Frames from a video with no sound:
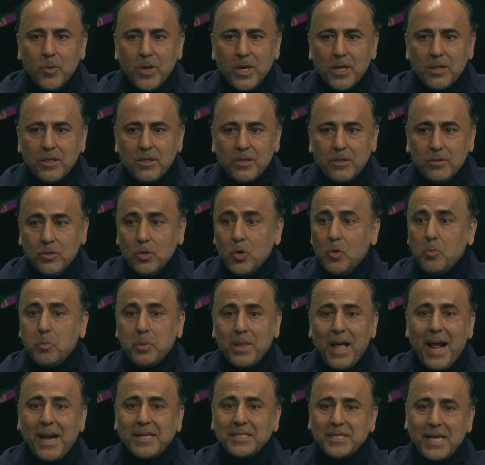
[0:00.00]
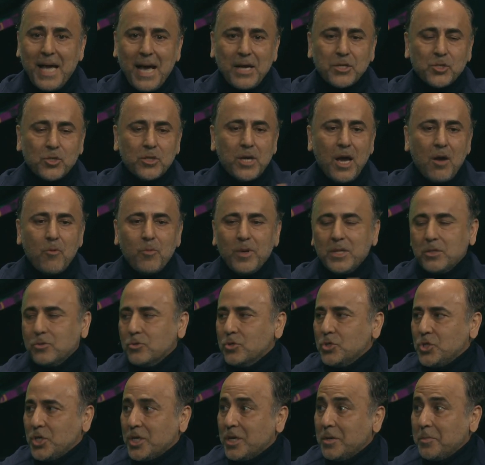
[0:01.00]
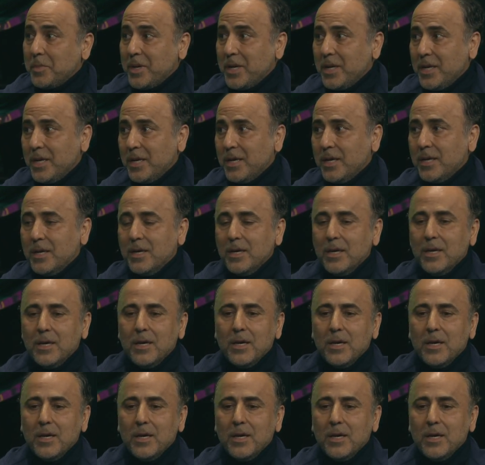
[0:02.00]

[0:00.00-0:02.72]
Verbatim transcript: with no plans. Actually, I went to Germany.